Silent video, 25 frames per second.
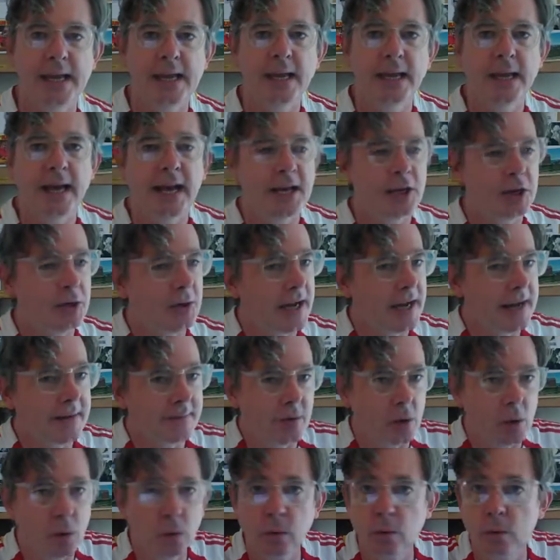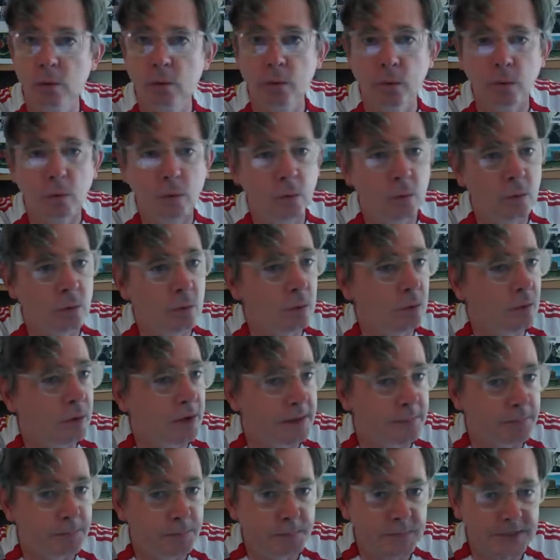and you have all the
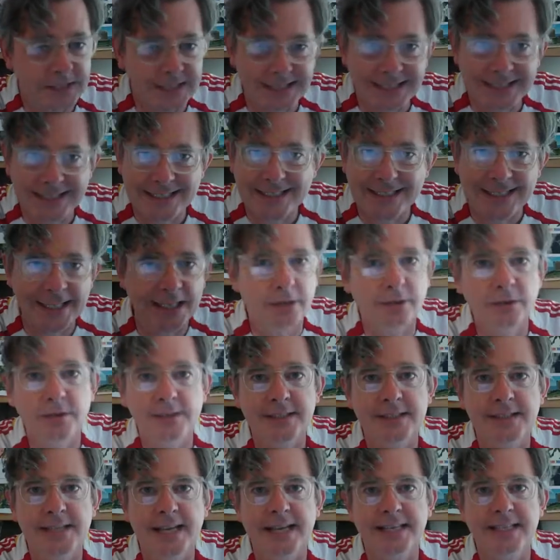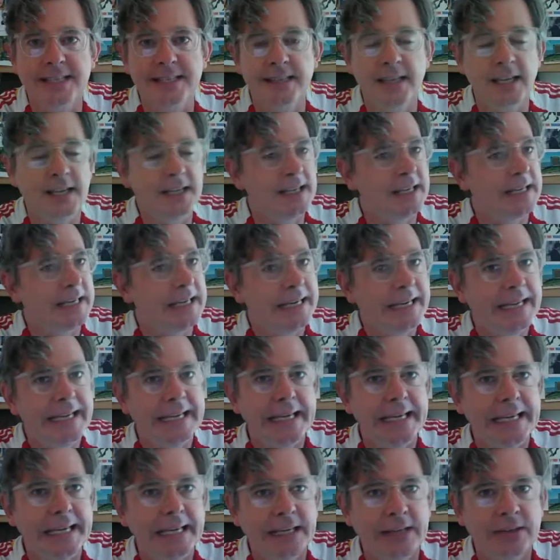skill set that you
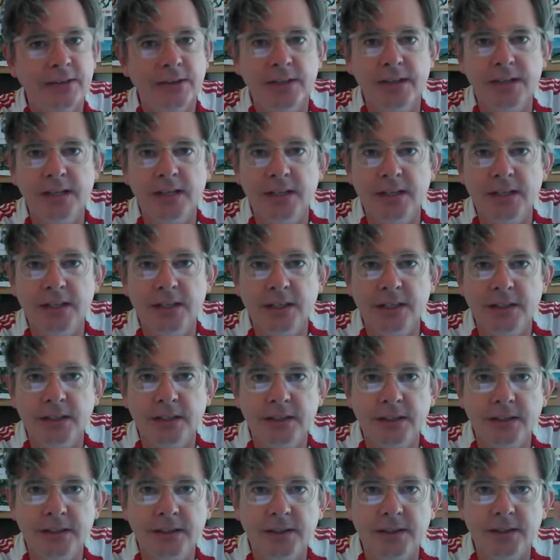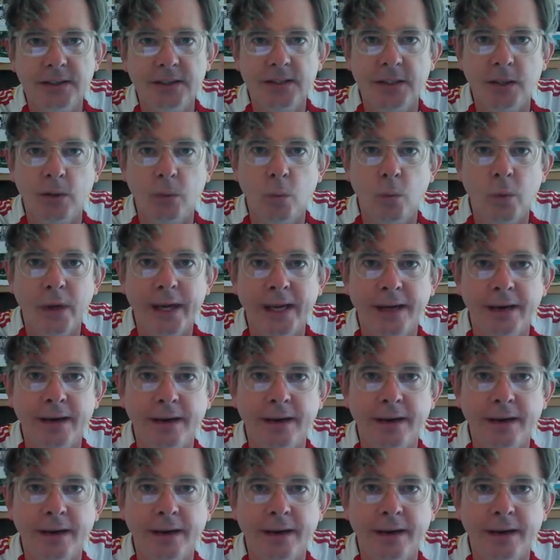need to win.